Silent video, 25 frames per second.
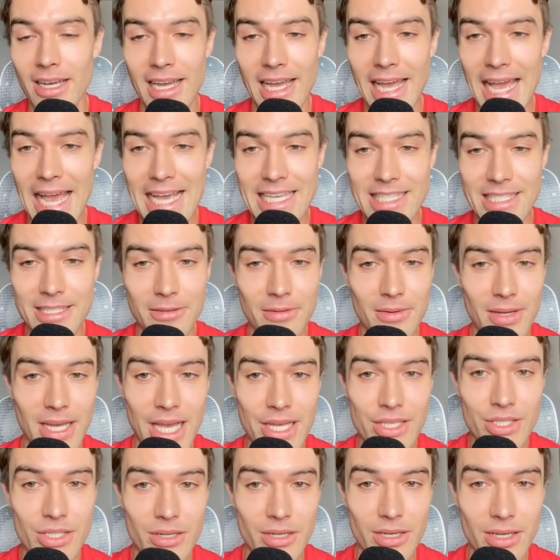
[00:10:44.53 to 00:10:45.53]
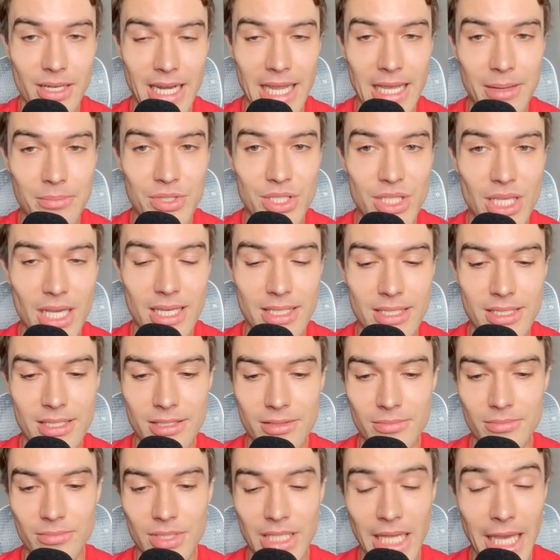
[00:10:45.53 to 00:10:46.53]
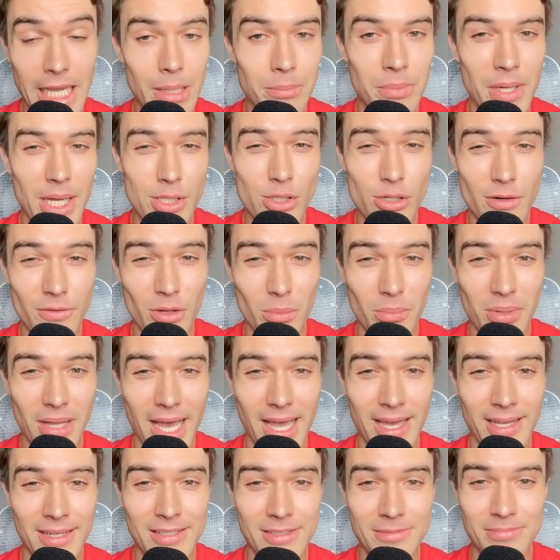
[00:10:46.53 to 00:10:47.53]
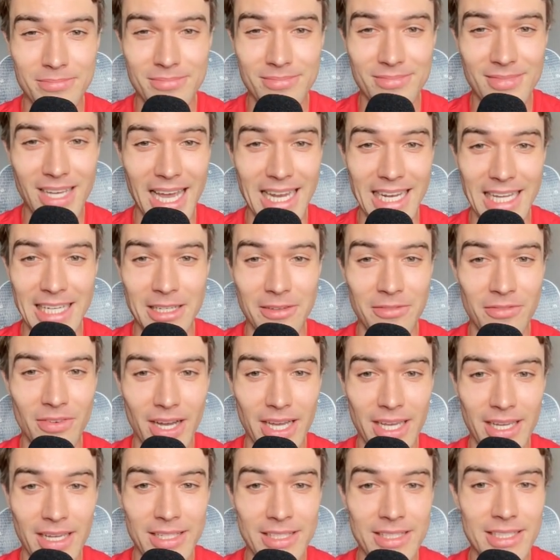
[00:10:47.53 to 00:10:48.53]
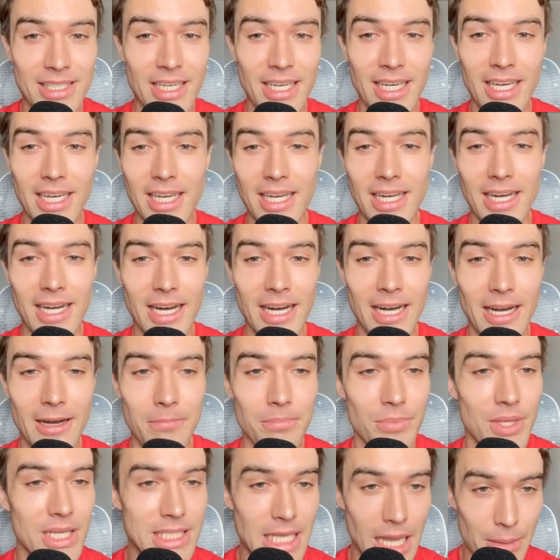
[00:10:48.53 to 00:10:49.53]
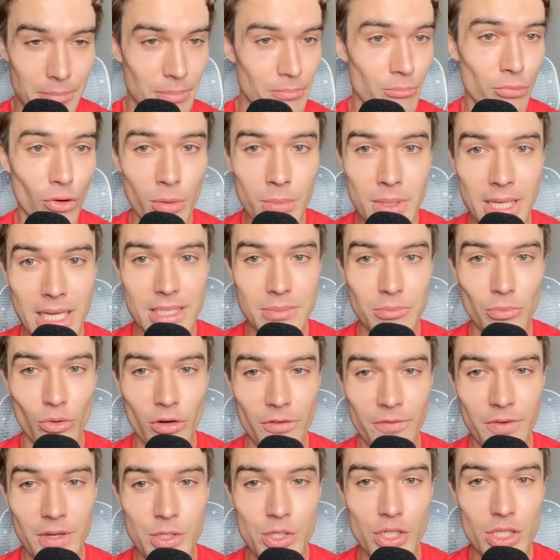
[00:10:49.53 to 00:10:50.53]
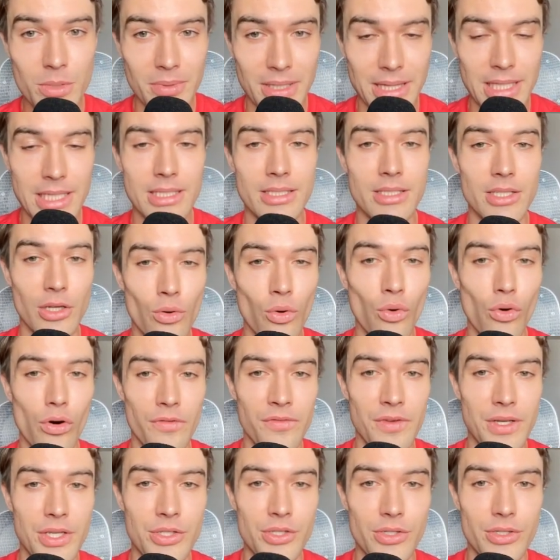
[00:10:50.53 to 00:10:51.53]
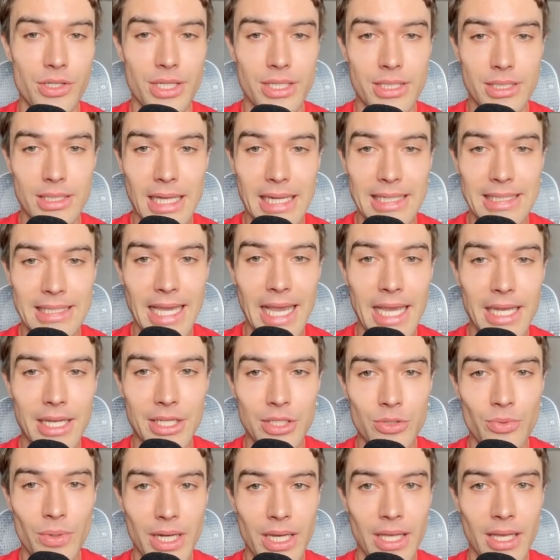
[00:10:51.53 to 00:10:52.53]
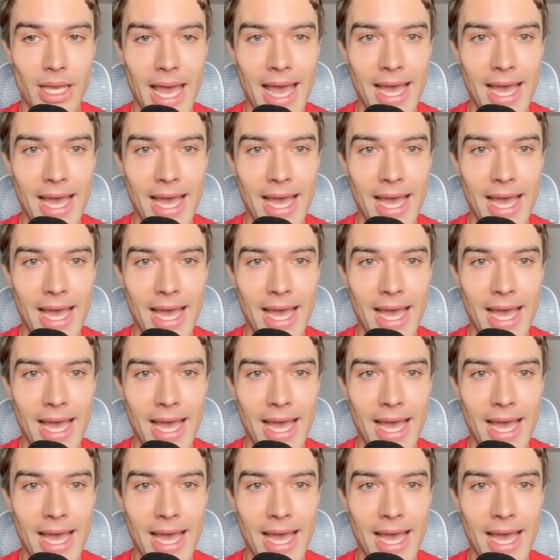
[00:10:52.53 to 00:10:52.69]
As the name says, take a picture of your plant, identify it. This app probably has more features, but this is the core feature. This is like the 80-20.